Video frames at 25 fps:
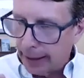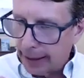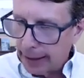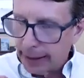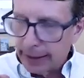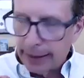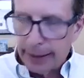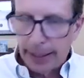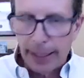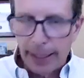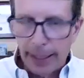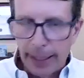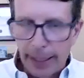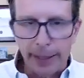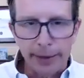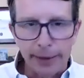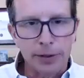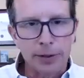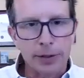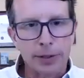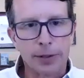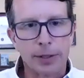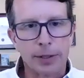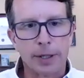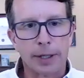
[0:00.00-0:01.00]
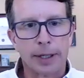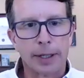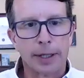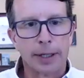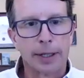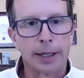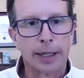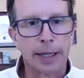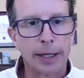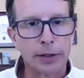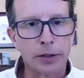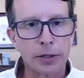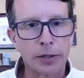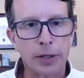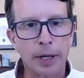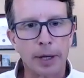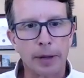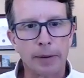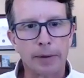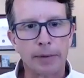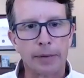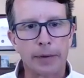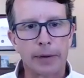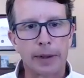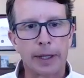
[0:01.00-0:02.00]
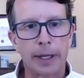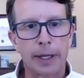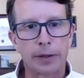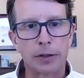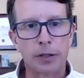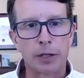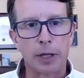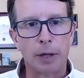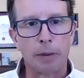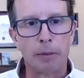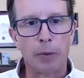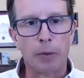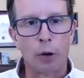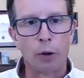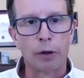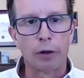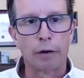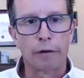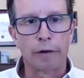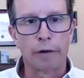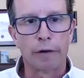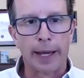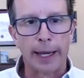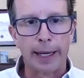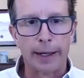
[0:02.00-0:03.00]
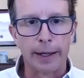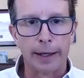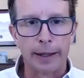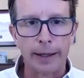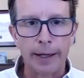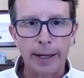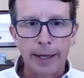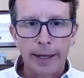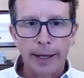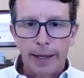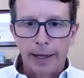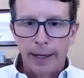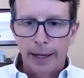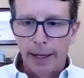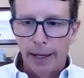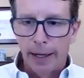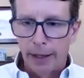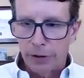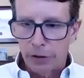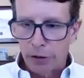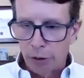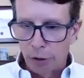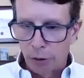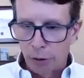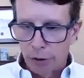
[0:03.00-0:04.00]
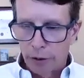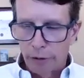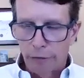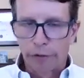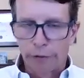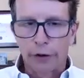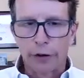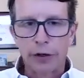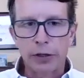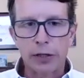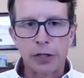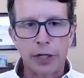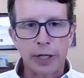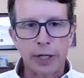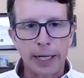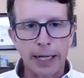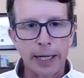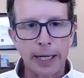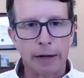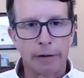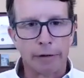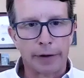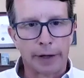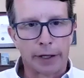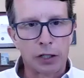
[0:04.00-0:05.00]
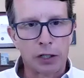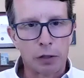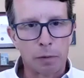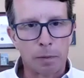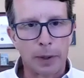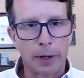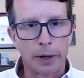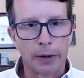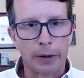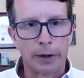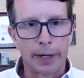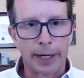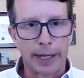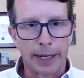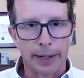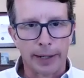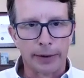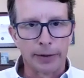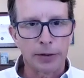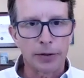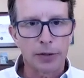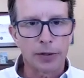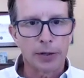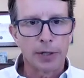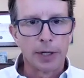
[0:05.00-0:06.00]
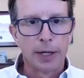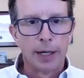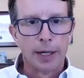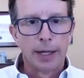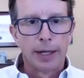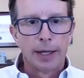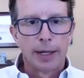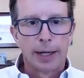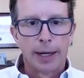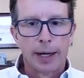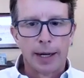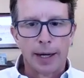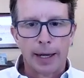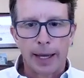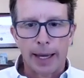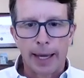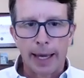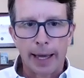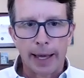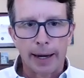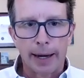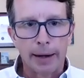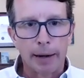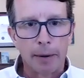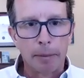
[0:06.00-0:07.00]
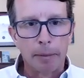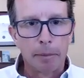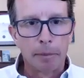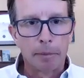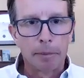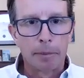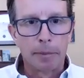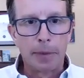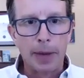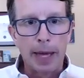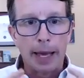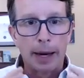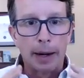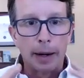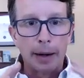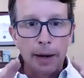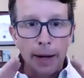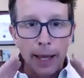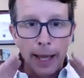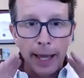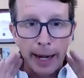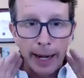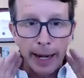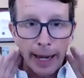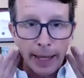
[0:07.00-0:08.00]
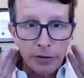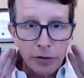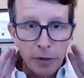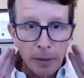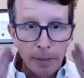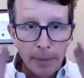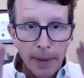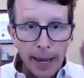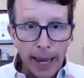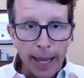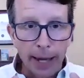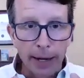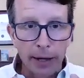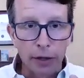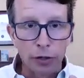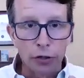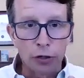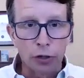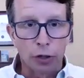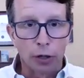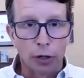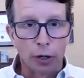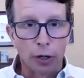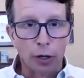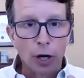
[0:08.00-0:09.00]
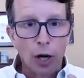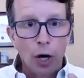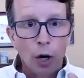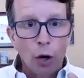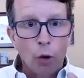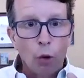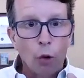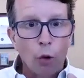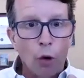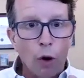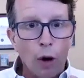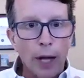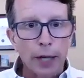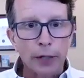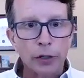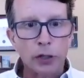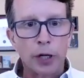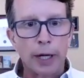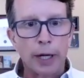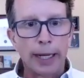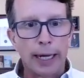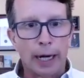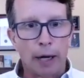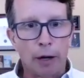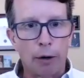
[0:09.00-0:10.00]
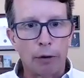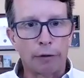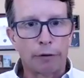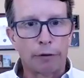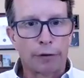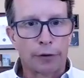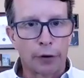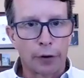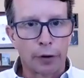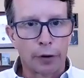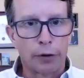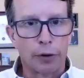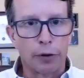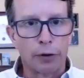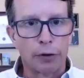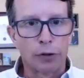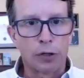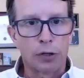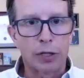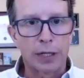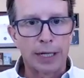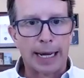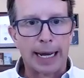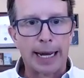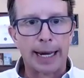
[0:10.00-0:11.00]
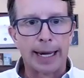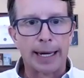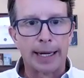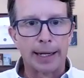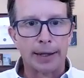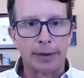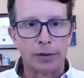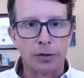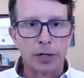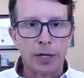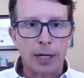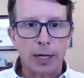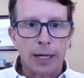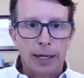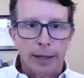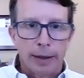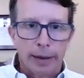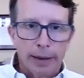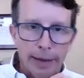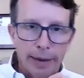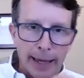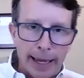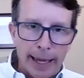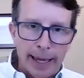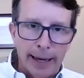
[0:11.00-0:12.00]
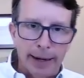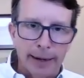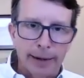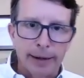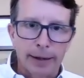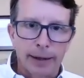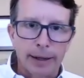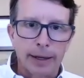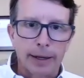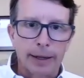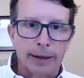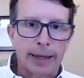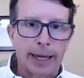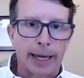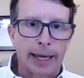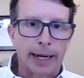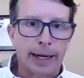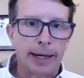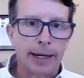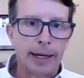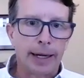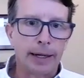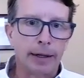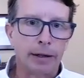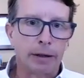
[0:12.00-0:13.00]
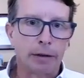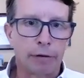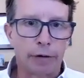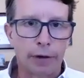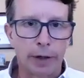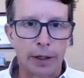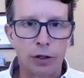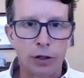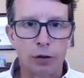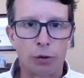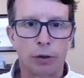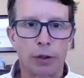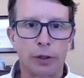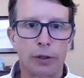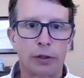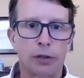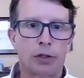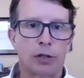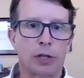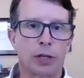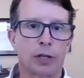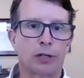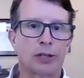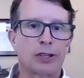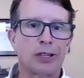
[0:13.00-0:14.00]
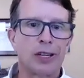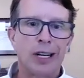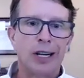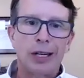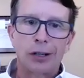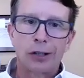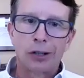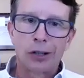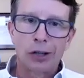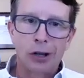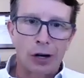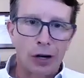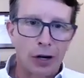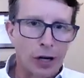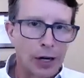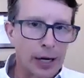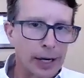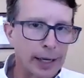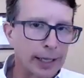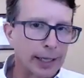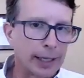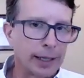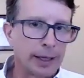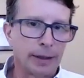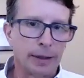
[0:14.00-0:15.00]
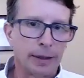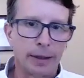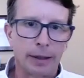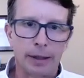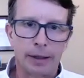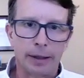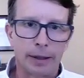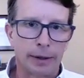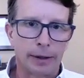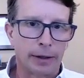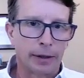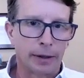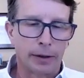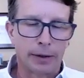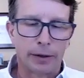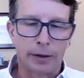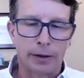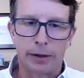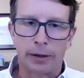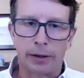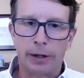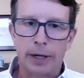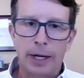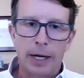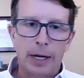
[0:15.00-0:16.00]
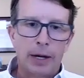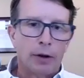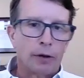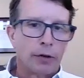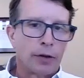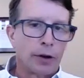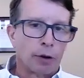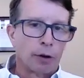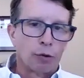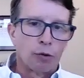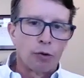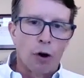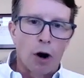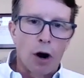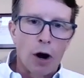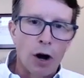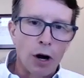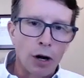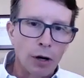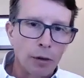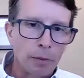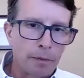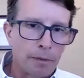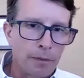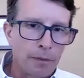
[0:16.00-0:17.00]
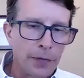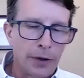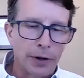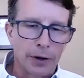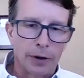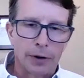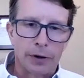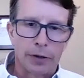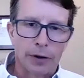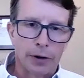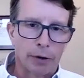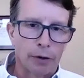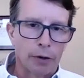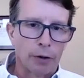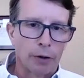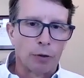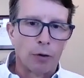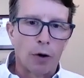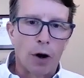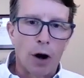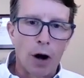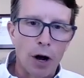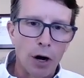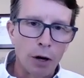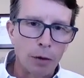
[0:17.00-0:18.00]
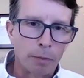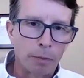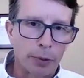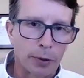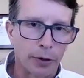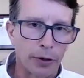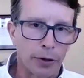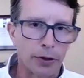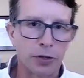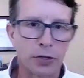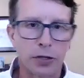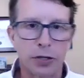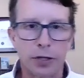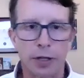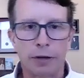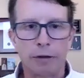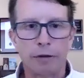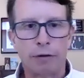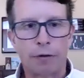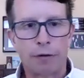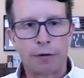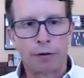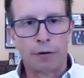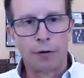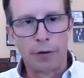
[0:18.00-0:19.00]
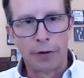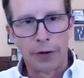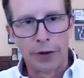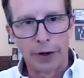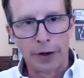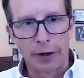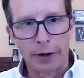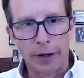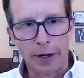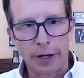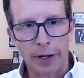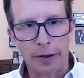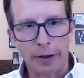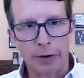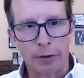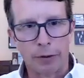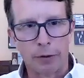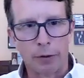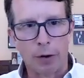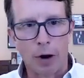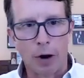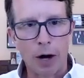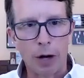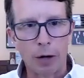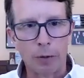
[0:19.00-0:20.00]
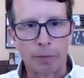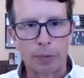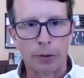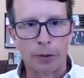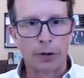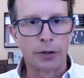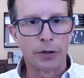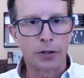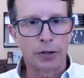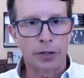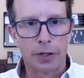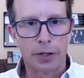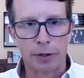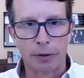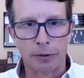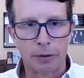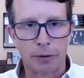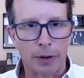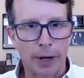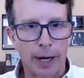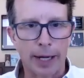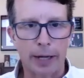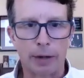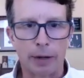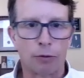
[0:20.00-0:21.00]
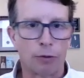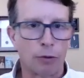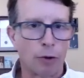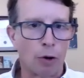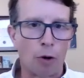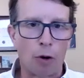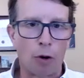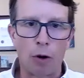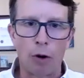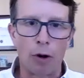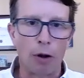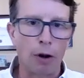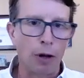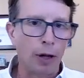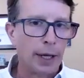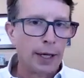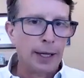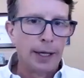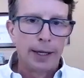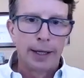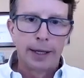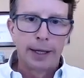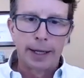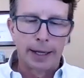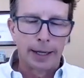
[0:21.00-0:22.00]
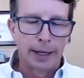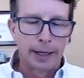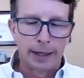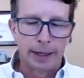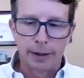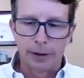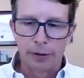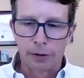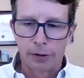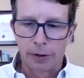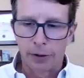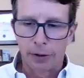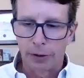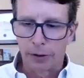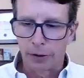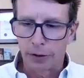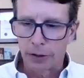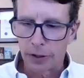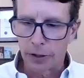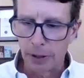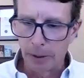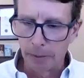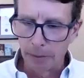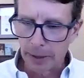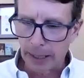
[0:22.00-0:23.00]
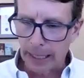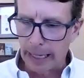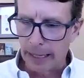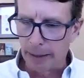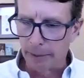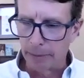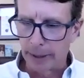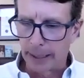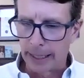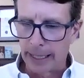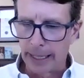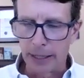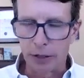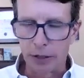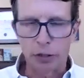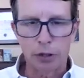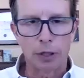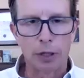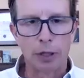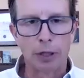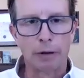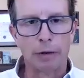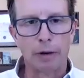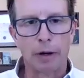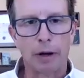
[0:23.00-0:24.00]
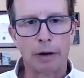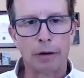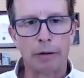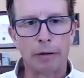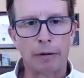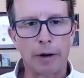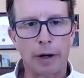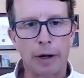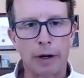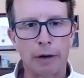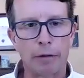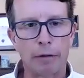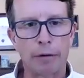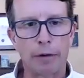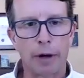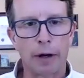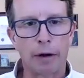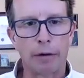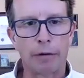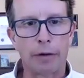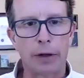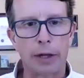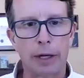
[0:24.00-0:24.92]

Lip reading: gets them motivated. So diversity of experience, and as a manager, watching out for those signs that that an individual is just caught in they're wrong. They're the wrong person. They're either wrong person, right role, or some combination of the